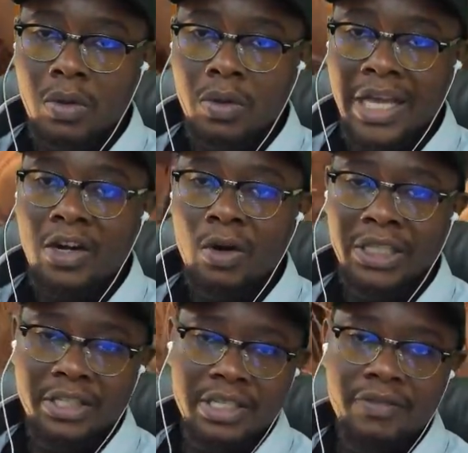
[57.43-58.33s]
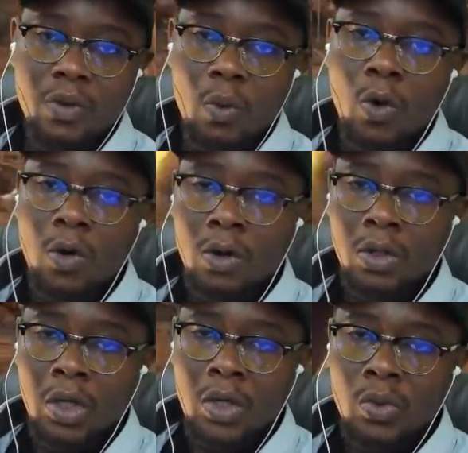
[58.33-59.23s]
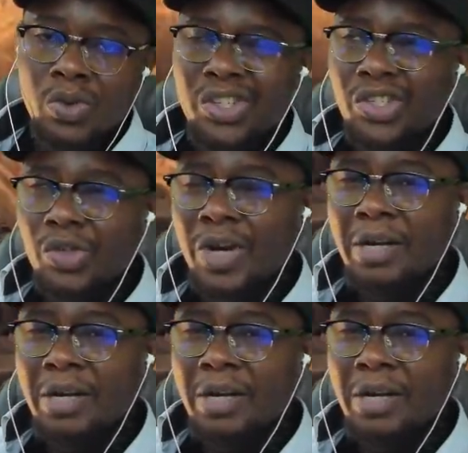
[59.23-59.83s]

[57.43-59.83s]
the Angolan Civil War, which ran